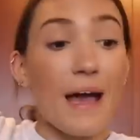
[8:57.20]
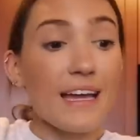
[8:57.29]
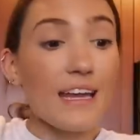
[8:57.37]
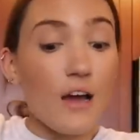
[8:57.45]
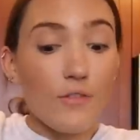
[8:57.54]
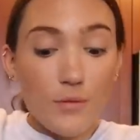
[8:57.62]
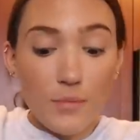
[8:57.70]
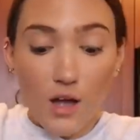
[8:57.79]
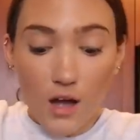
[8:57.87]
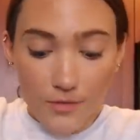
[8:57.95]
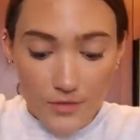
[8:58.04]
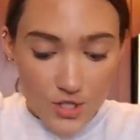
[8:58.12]
back now from the
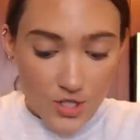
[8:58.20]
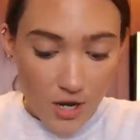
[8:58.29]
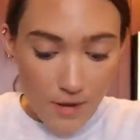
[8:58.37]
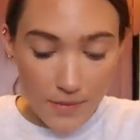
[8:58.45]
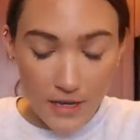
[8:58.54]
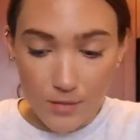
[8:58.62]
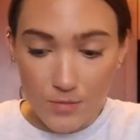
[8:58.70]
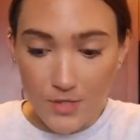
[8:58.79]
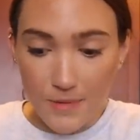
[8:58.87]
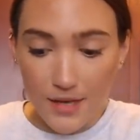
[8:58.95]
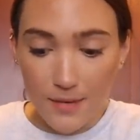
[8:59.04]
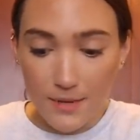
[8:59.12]
coffee shop, and I'm
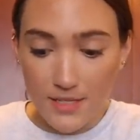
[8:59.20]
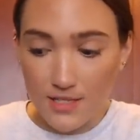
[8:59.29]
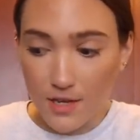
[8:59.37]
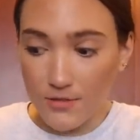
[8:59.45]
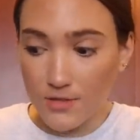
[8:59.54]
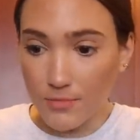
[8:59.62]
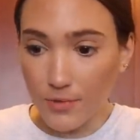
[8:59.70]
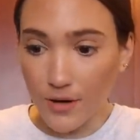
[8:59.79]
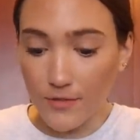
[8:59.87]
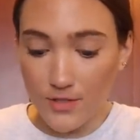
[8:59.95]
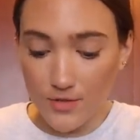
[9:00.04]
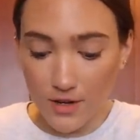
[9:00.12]
just making myself some
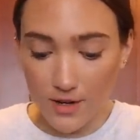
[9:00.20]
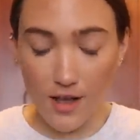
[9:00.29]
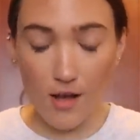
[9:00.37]
breakfast right